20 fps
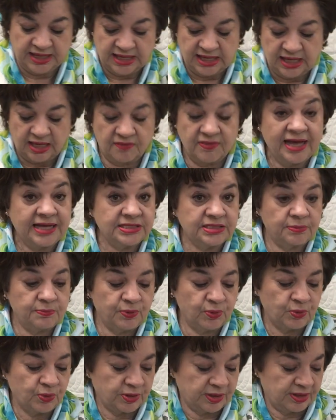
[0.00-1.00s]
And that's
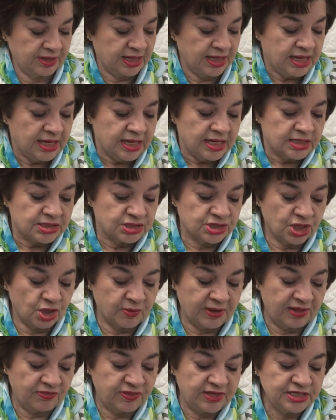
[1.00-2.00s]
important. So
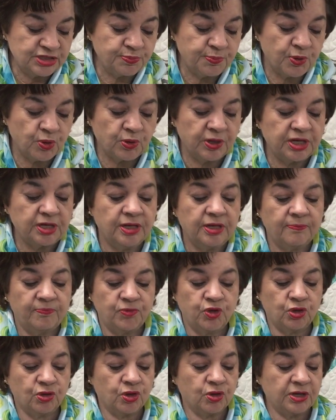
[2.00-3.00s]
at this point,
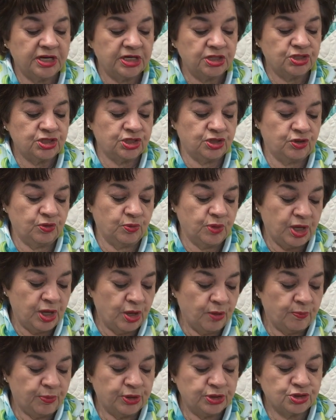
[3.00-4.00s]
you're going to
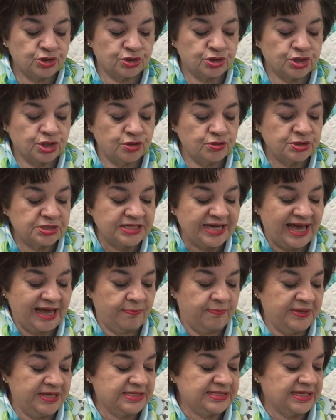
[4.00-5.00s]
put your 2
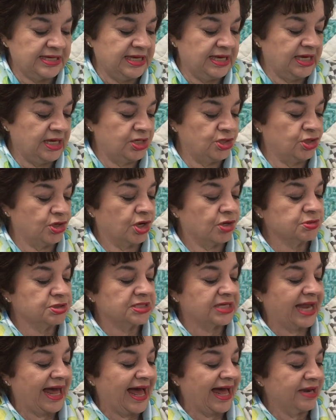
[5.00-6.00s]
snappies in. You're going to
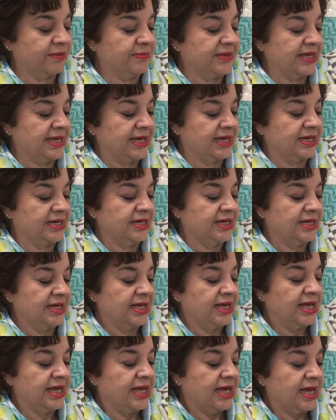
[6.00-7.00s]
slide them in
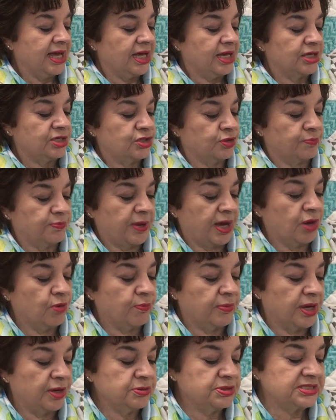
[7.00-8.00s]
on
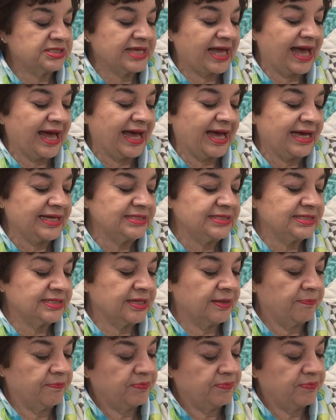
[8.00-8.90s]
both sides.